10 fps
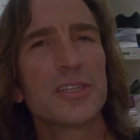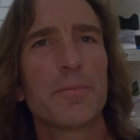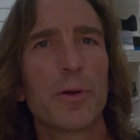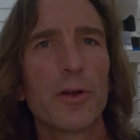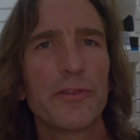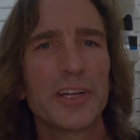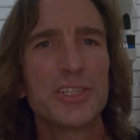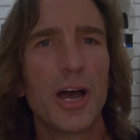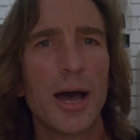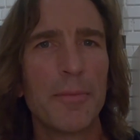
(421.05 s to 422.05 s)
a perfect
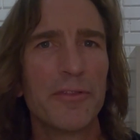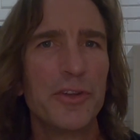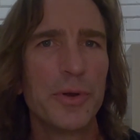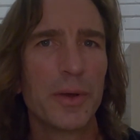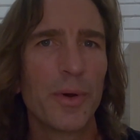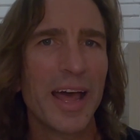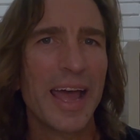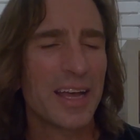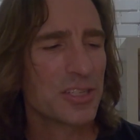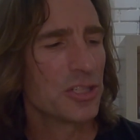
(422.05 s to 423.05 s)
job of doing what I
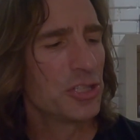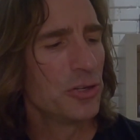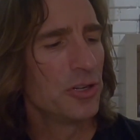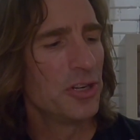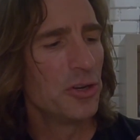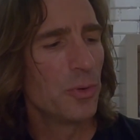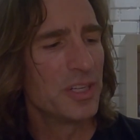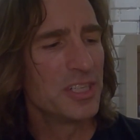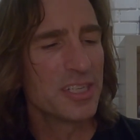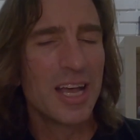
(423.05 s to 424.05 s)
ask a shoe to do,
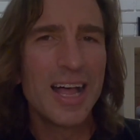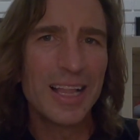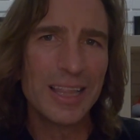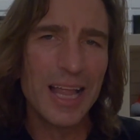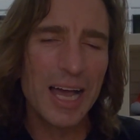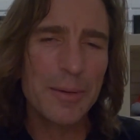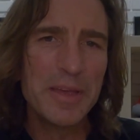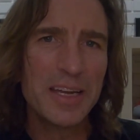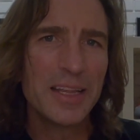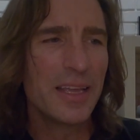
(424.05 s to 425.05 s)
which is lock
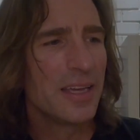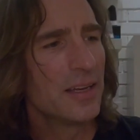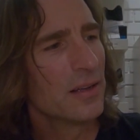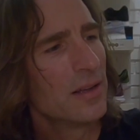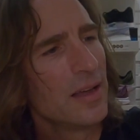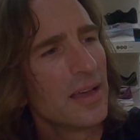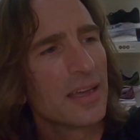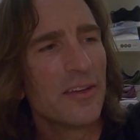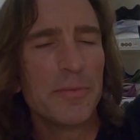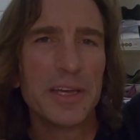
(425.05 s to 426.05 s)
me in the heel,
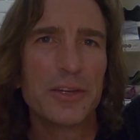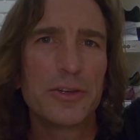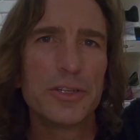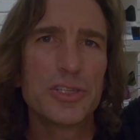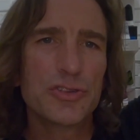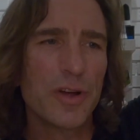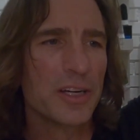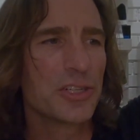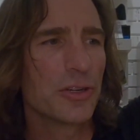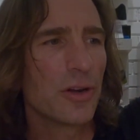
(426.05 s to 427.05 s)
give me good
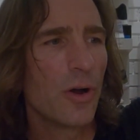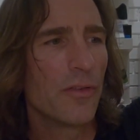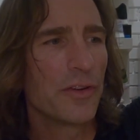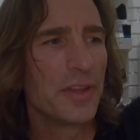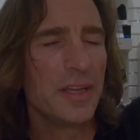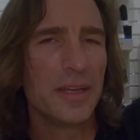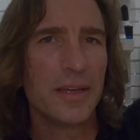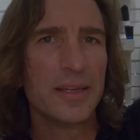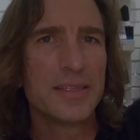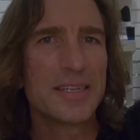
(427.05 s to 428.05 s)
structure over the
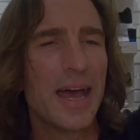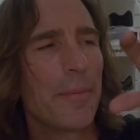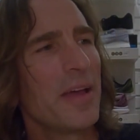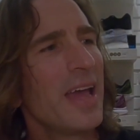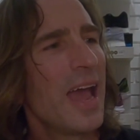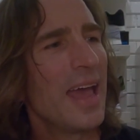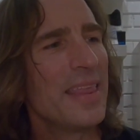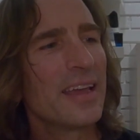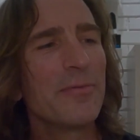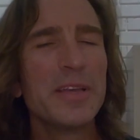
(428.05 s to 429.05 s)
instep, and
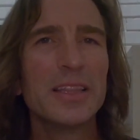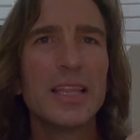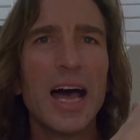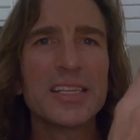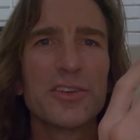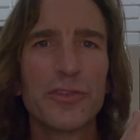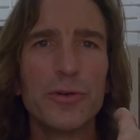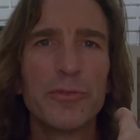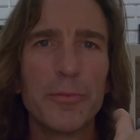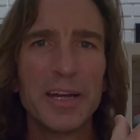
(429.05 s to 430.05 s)
then give me lots of
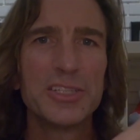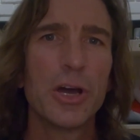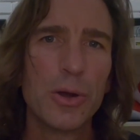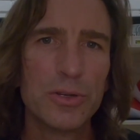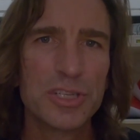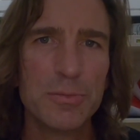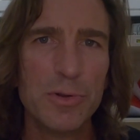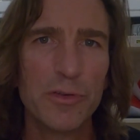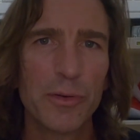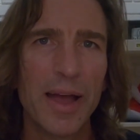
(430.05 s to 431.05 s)
room for my toes to
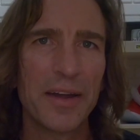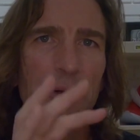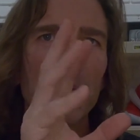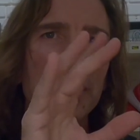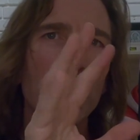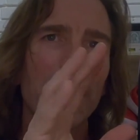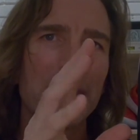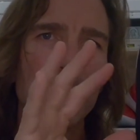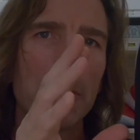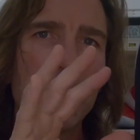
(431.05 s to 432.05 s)
move around. I really want
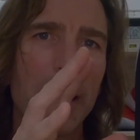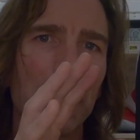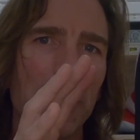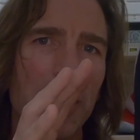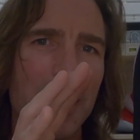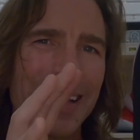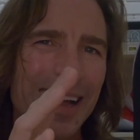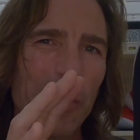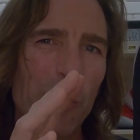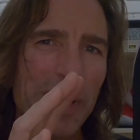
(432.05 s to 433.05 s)
them to be able to
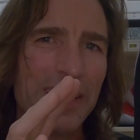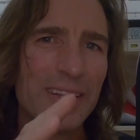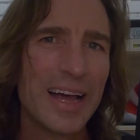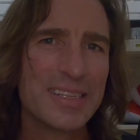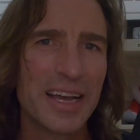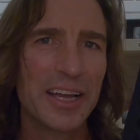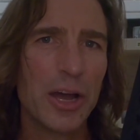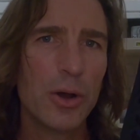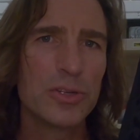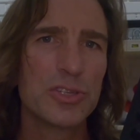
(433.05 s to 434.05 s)
kind of wiggle as I
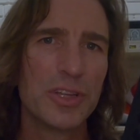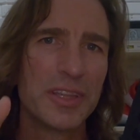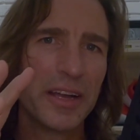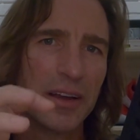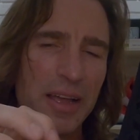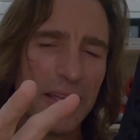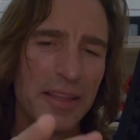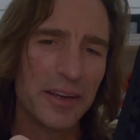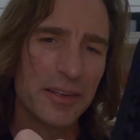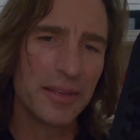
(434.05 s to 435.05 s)
go so that
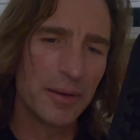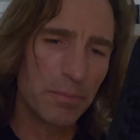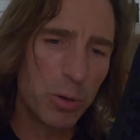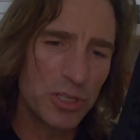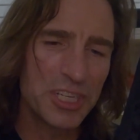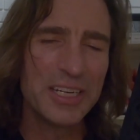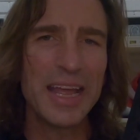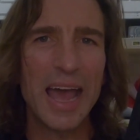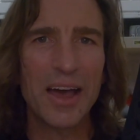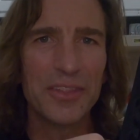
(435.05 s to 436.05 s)
they're pushing
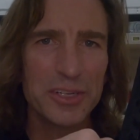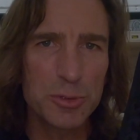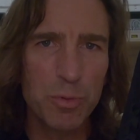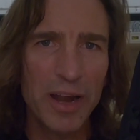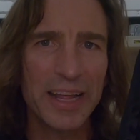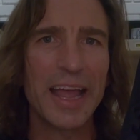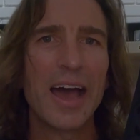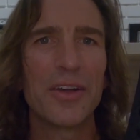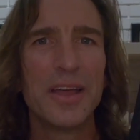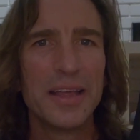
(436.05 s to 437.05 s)
down, they're spreading
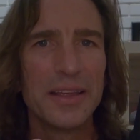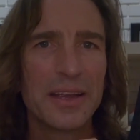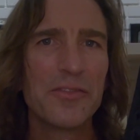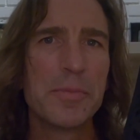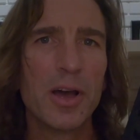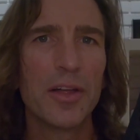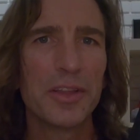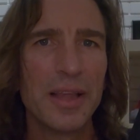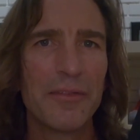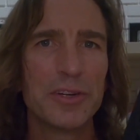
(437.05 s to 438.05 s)
out, they're giving me all
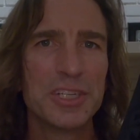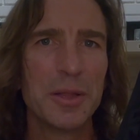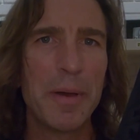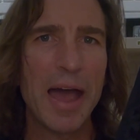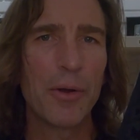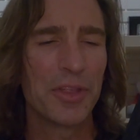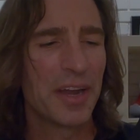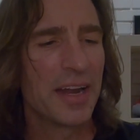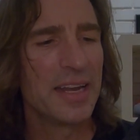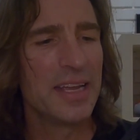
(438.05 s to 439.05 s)
the leverage and the power that
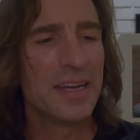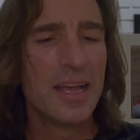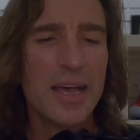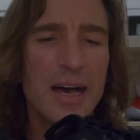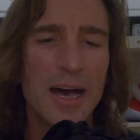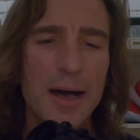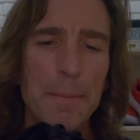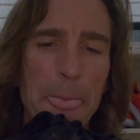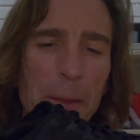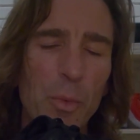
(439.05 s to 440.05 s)
I need.
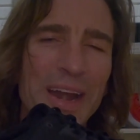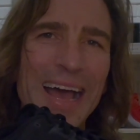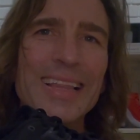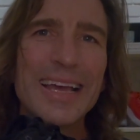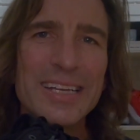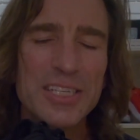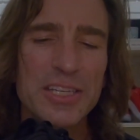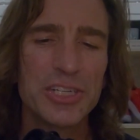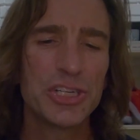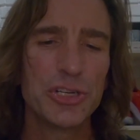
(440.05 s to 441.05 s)
When I lace
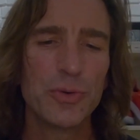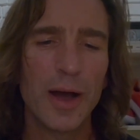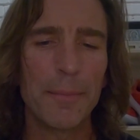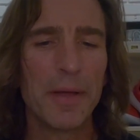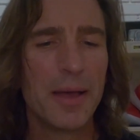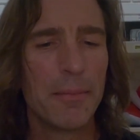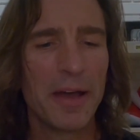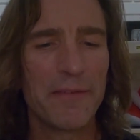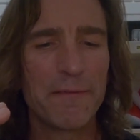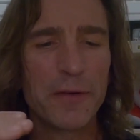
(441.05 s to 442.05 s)
this shoe up,
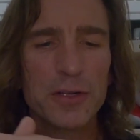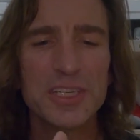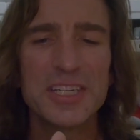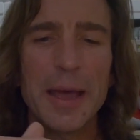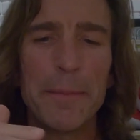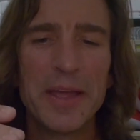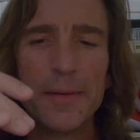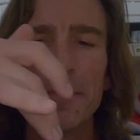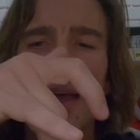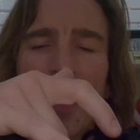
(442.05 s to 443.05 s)
my first step
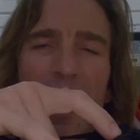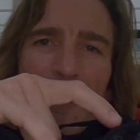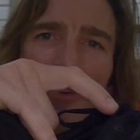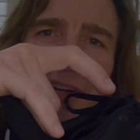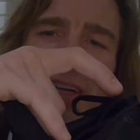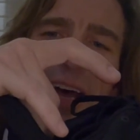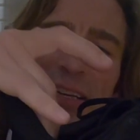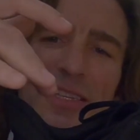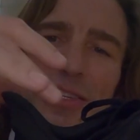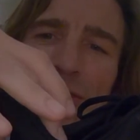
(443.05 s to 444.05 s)
in, I feel
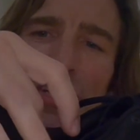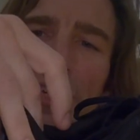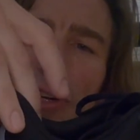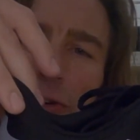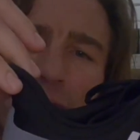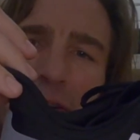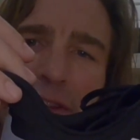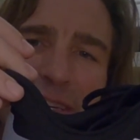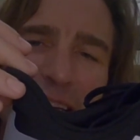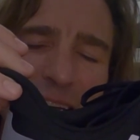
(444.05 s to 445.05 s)
nice and secure under
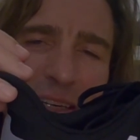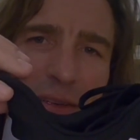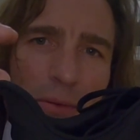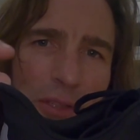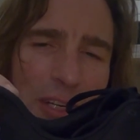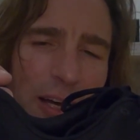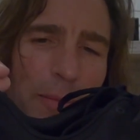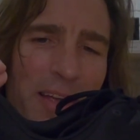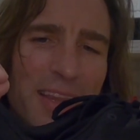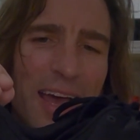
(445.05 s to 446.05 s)
this heel. We'll talk
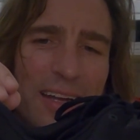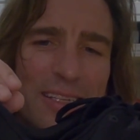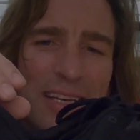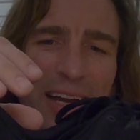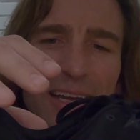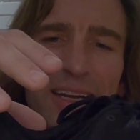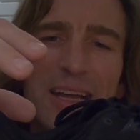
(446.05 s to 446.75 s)
about that in a second.